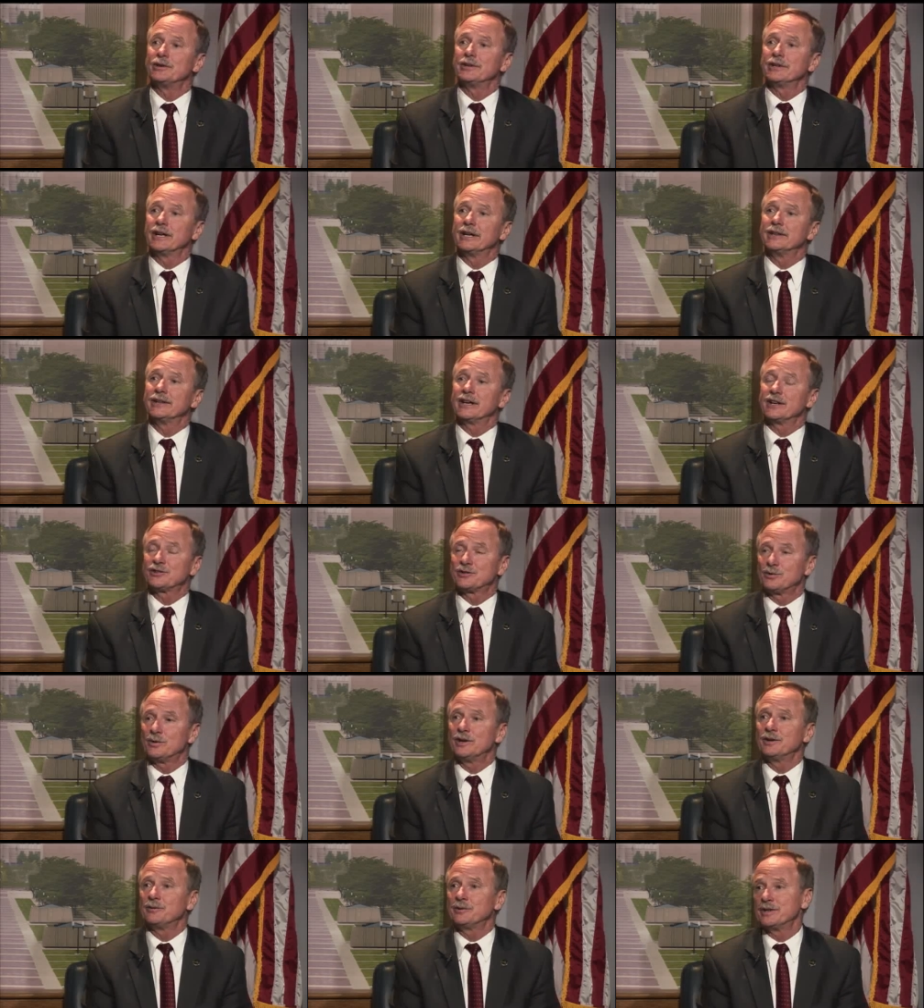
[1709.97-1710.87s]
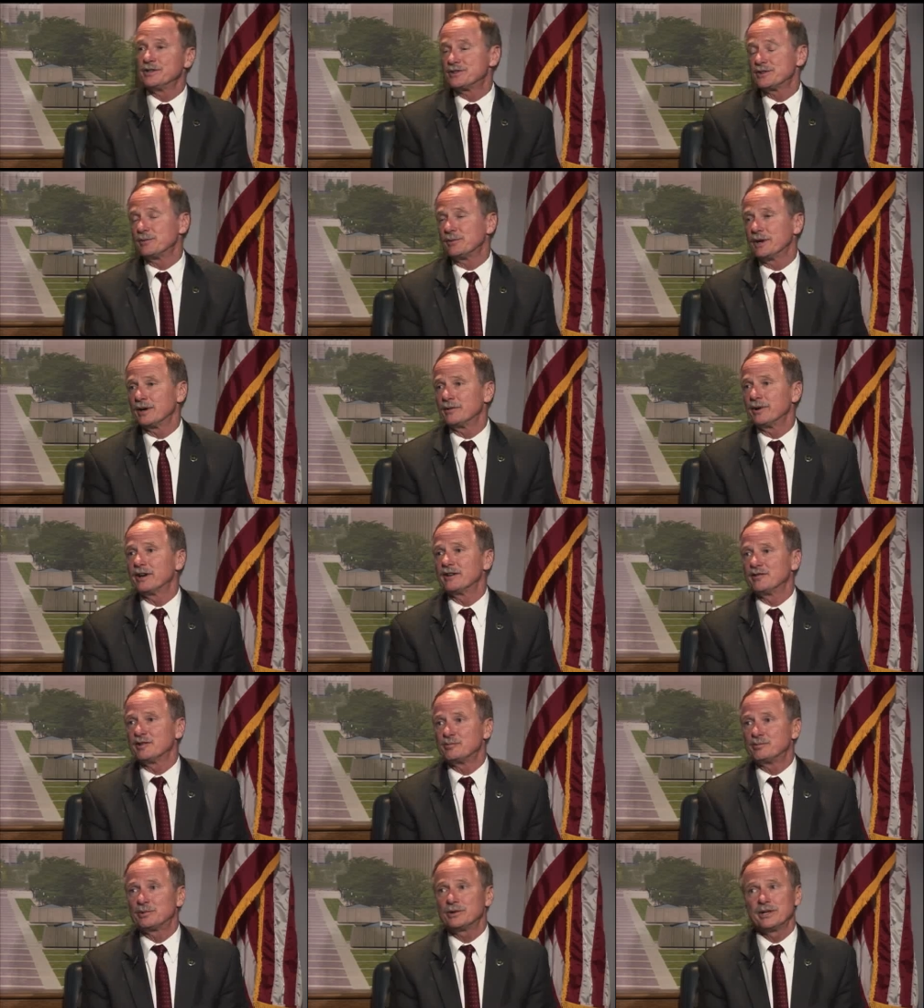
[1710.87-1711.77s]
And that's one reason why we have
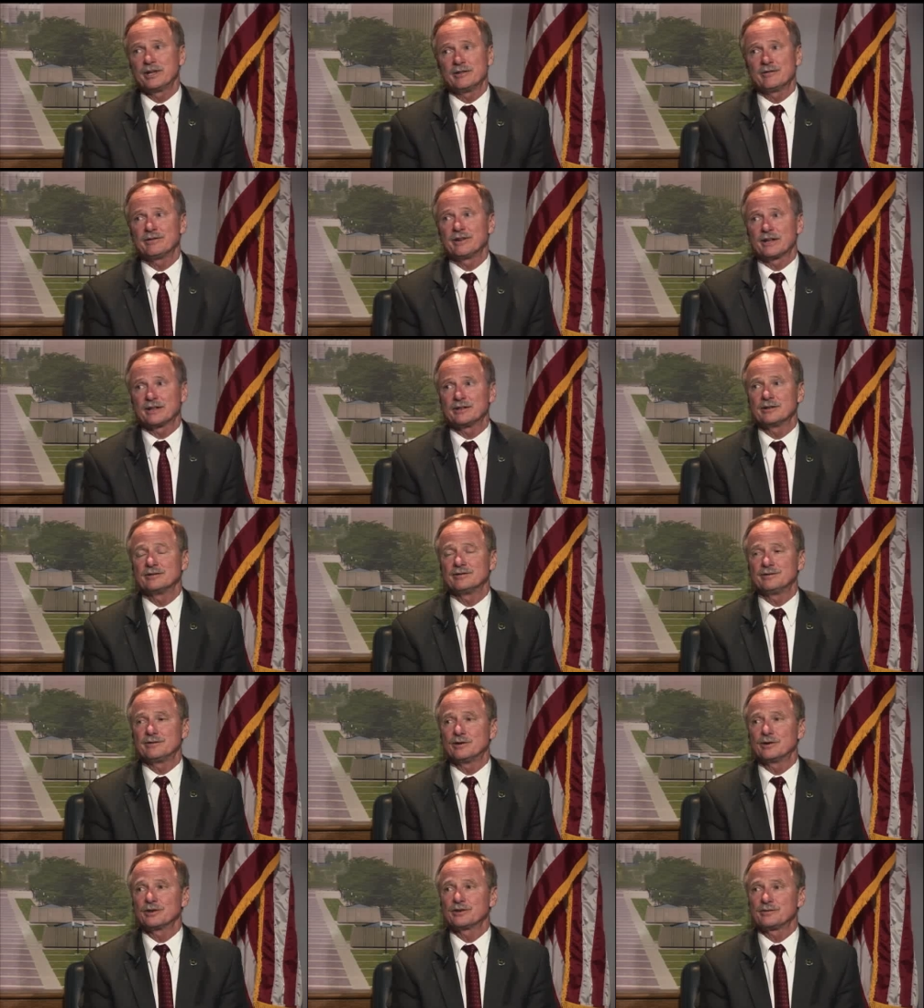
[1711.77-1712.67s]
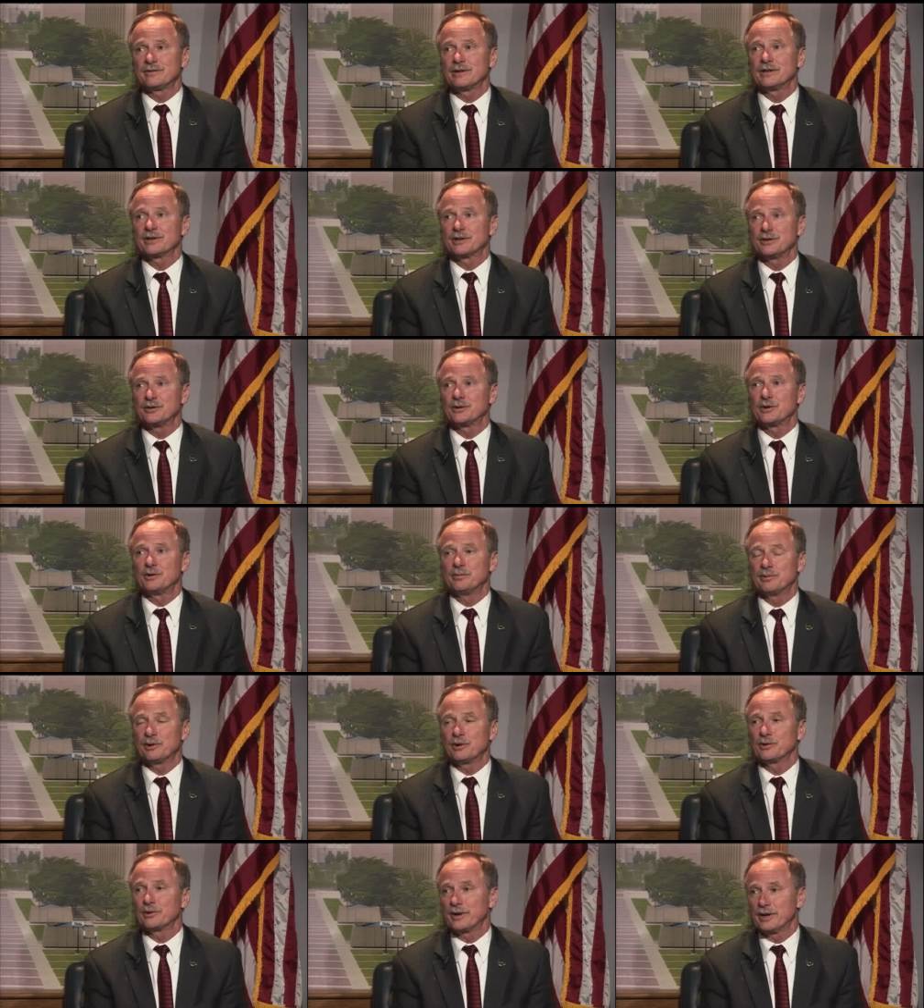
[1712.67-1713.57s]
a pretty effective forest fire control
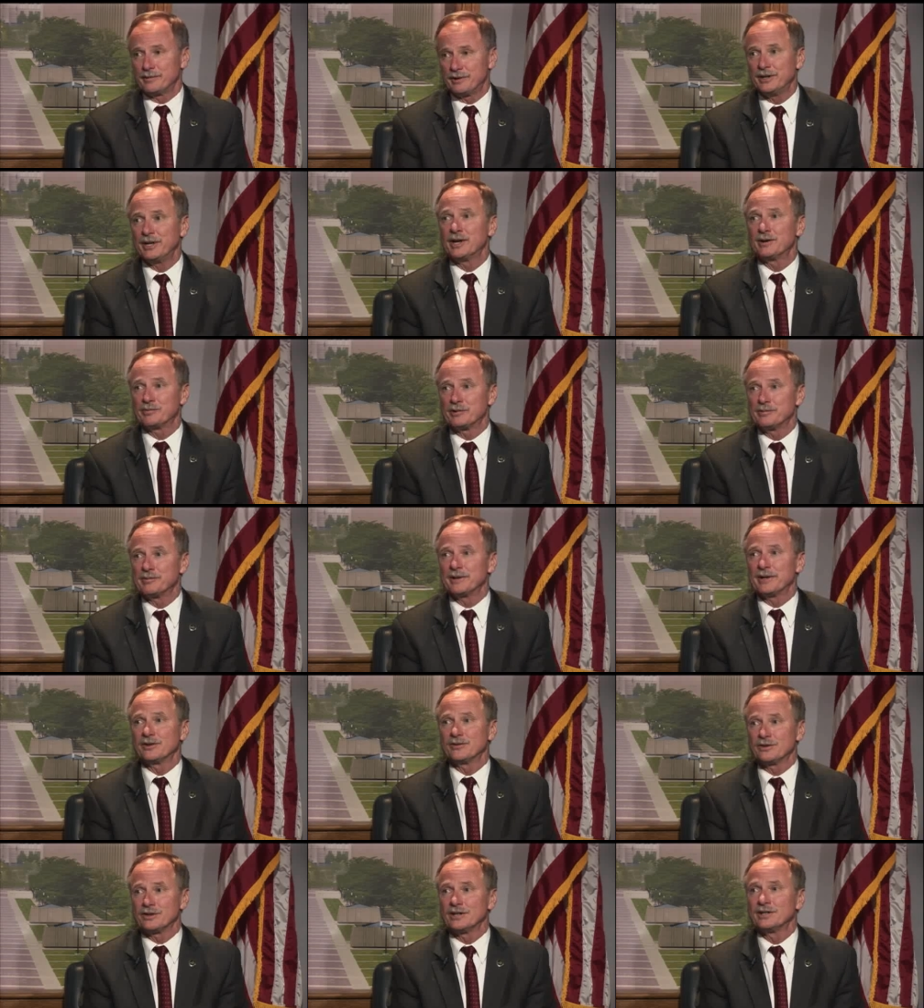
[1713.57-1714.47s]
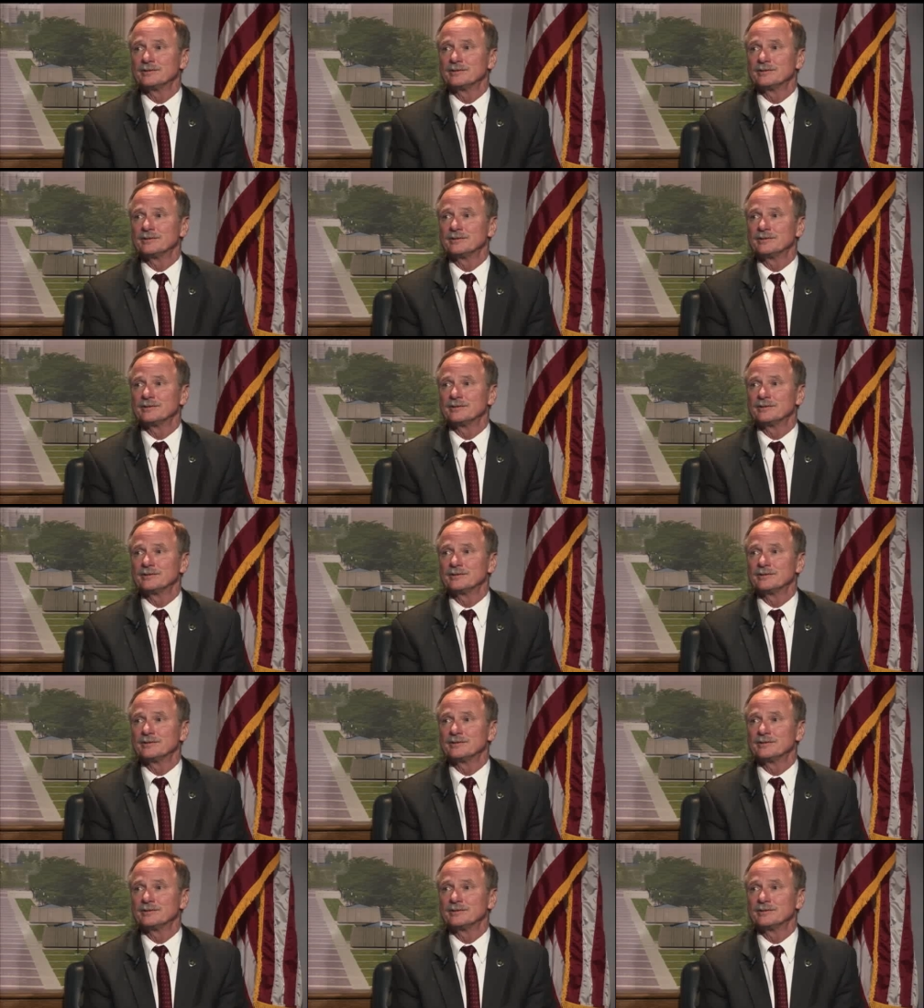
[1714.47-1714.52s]
program in the Upper Peninsula.